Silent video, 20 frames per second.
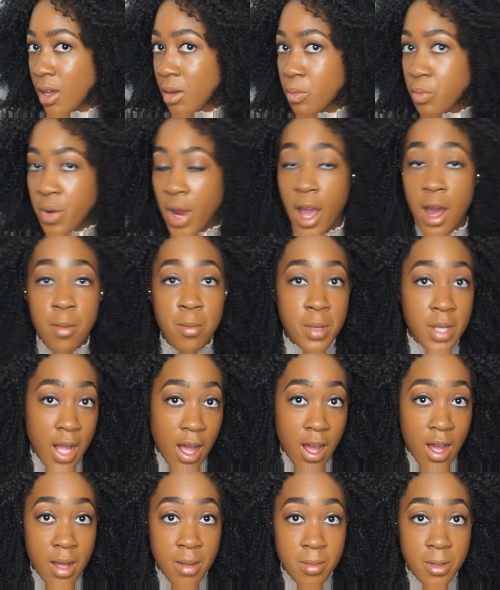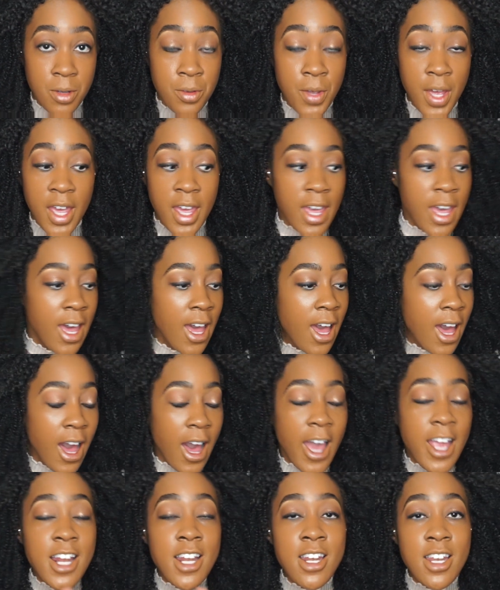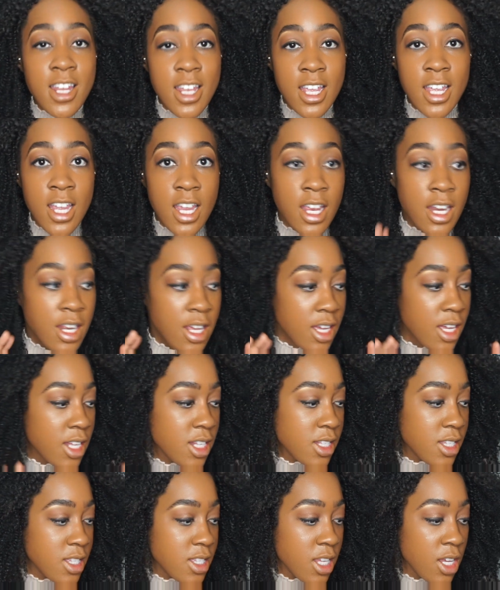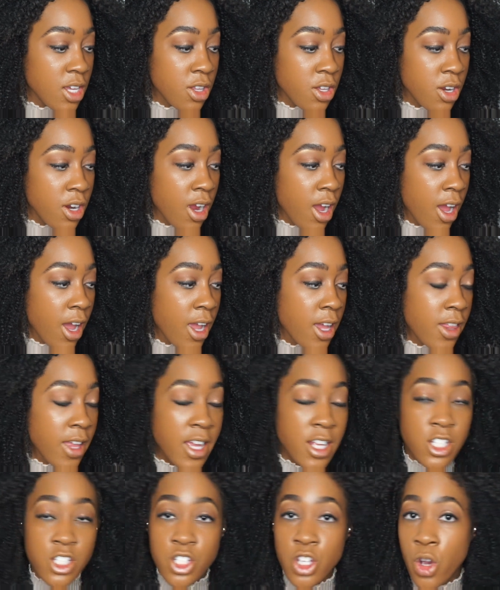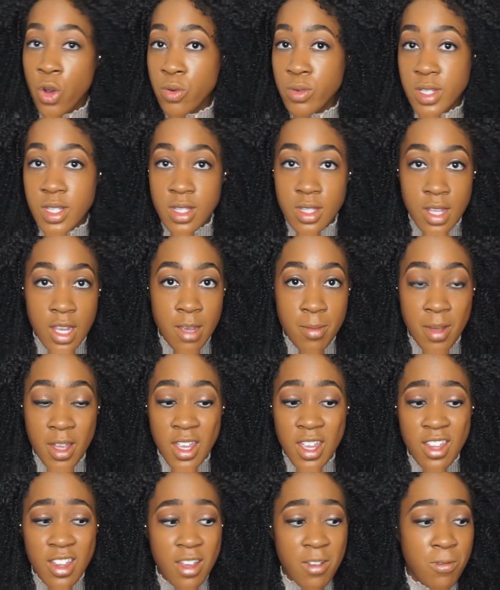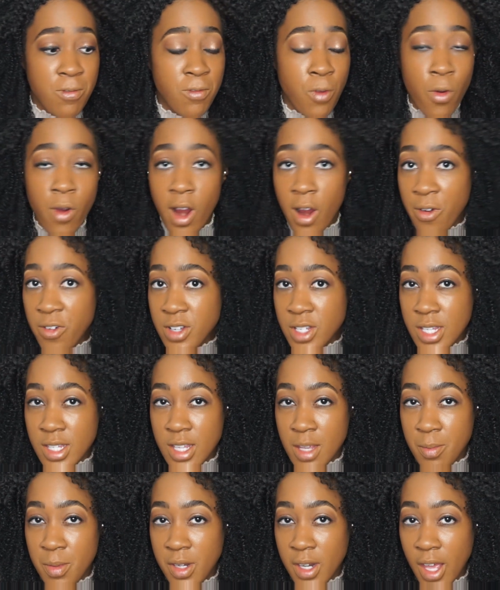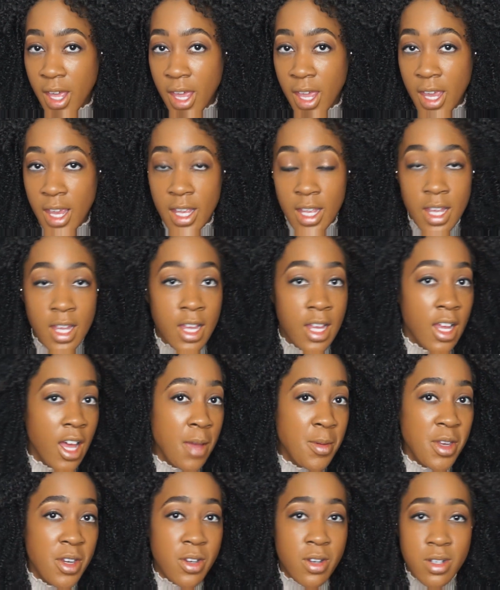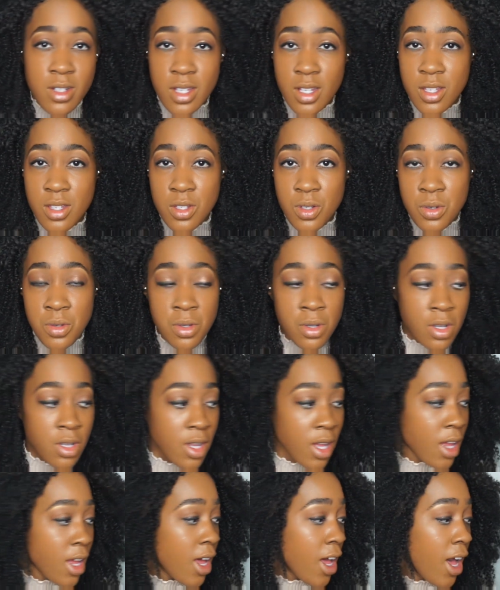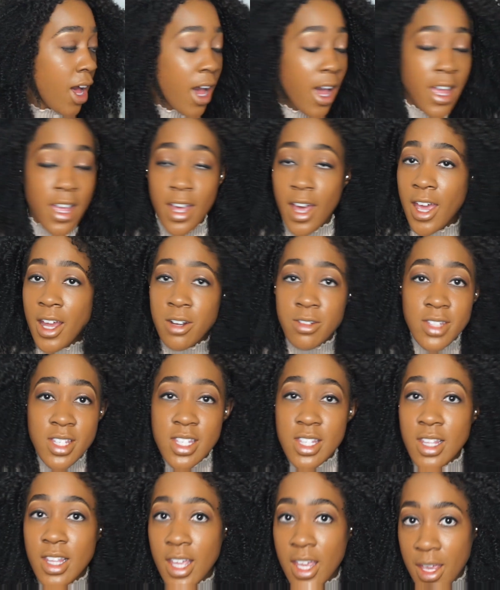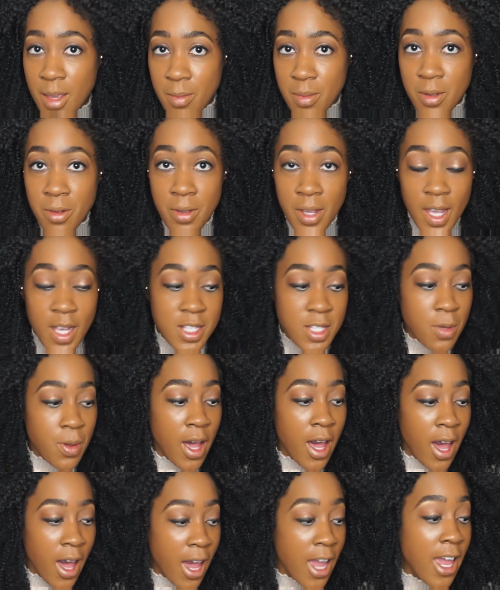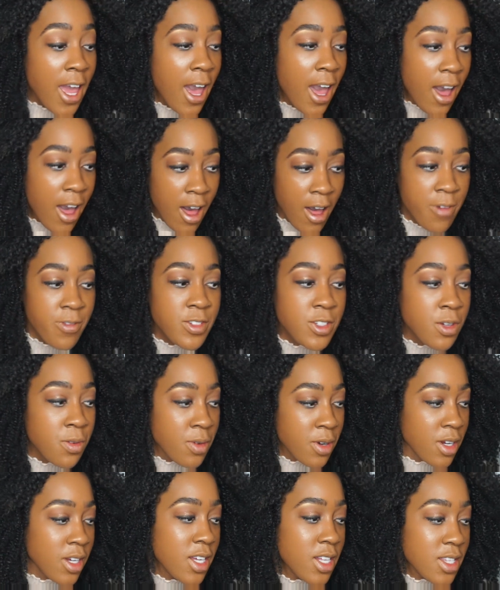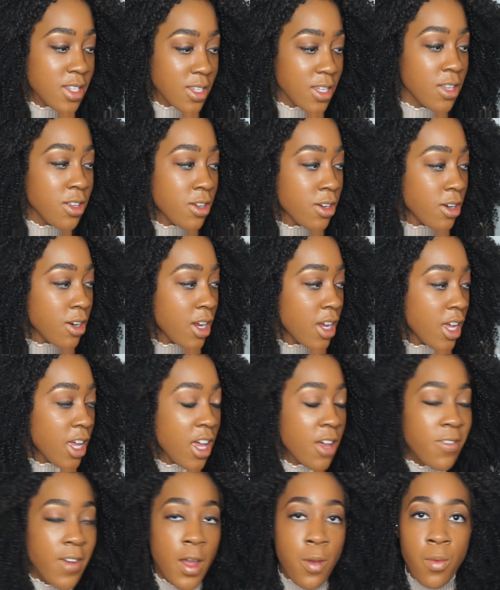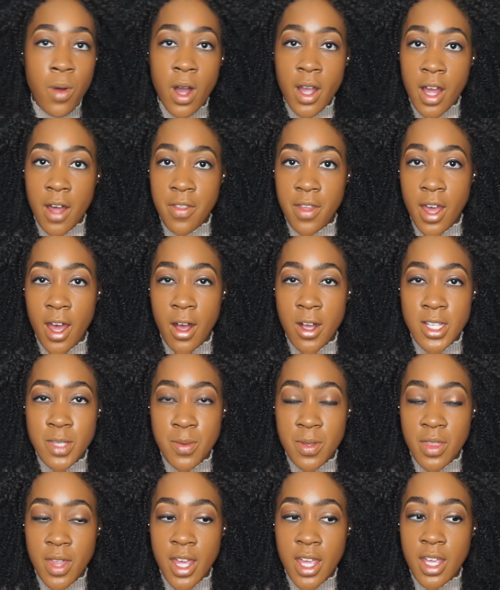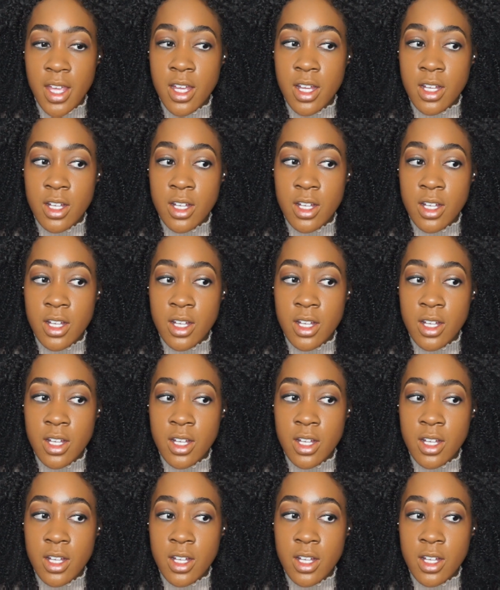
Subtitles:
brown blob, okay? I need concealer. I like don't sleep. I get like 4 hours of sleep a night. I'm in nursing school. I don't sleep, okay? So I have to wear concealer. If I walk out the house with like